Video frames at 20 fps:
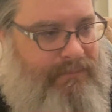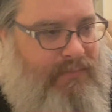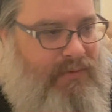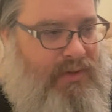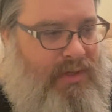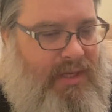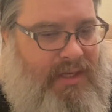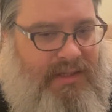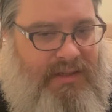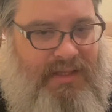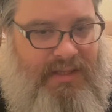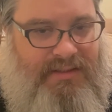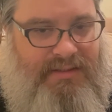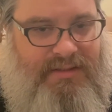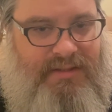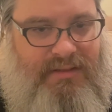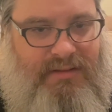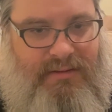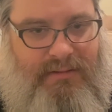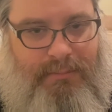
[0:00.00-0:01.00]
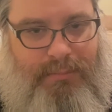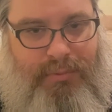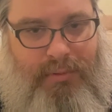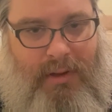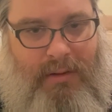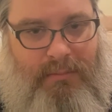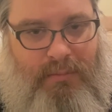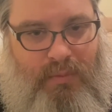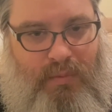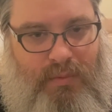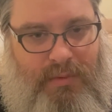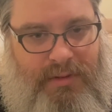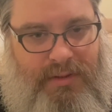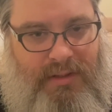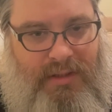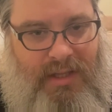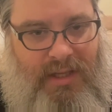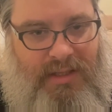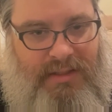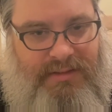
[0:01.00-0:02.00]
Like, that's the problem with a
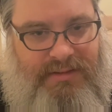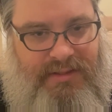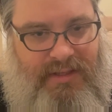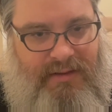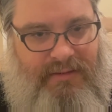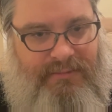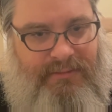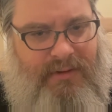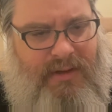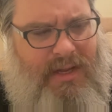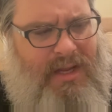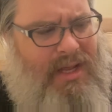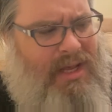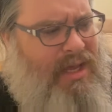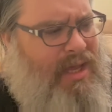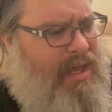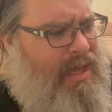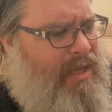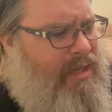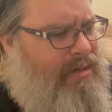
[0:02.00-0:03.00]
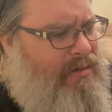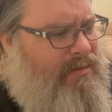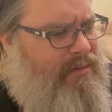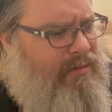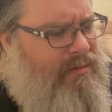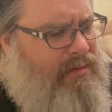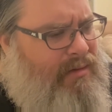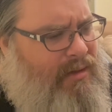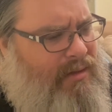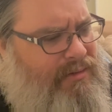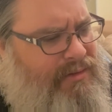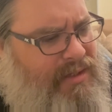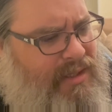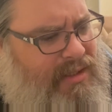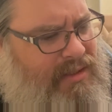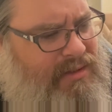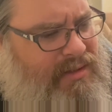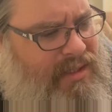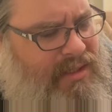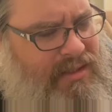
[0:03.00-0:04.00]
lot of stuff. And I
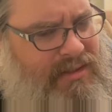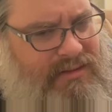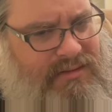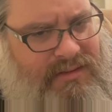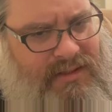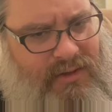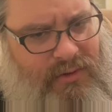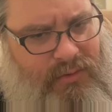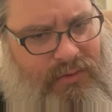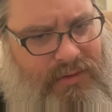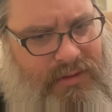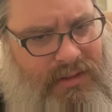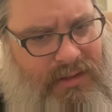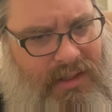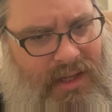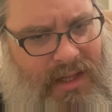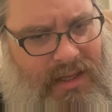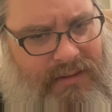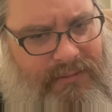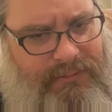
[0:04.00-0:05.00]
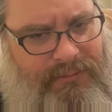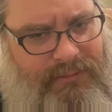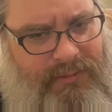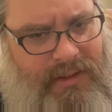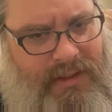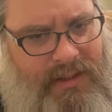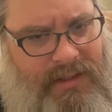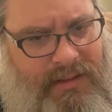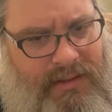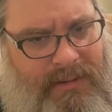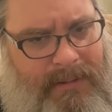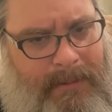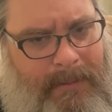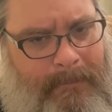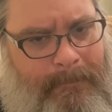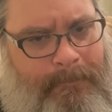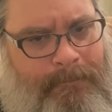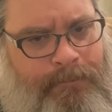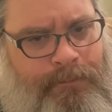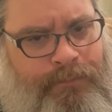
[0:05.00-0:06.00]
think they deal with a lot of, like,
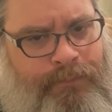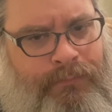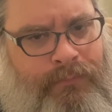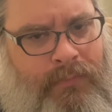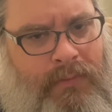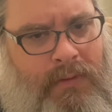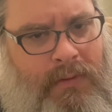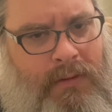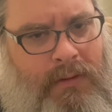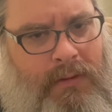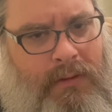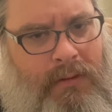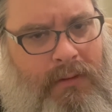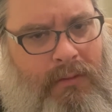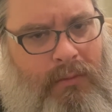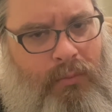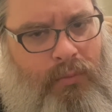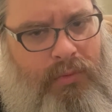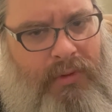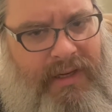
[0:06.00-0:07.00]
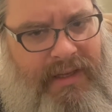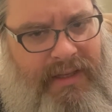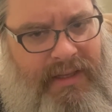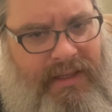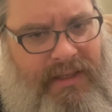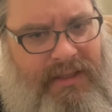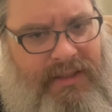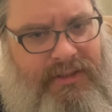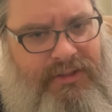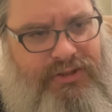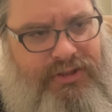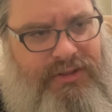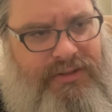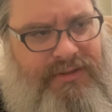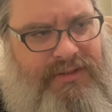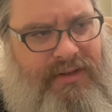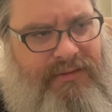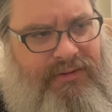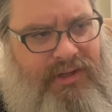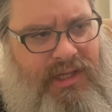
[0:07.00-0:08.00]
rage and
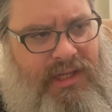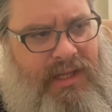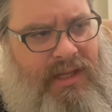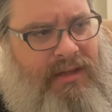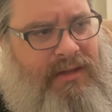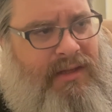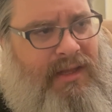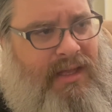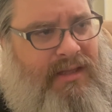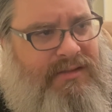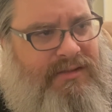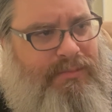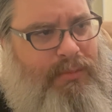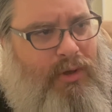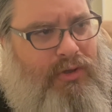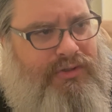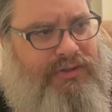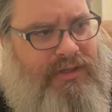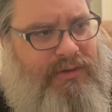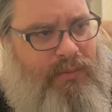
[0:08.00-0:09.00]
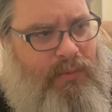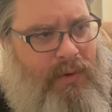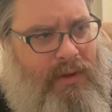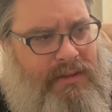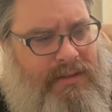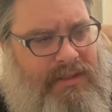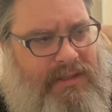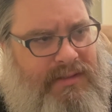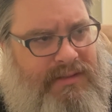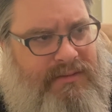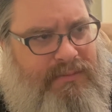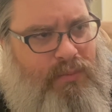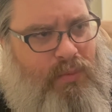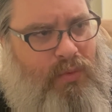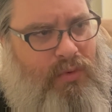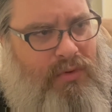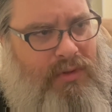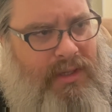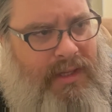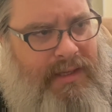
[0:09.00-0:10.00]
stuff like that. And that's mostly why it's
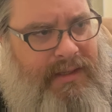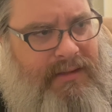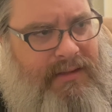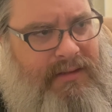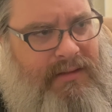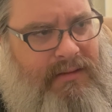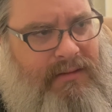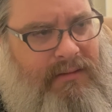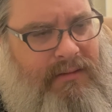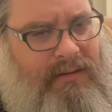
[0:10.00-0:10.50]
more like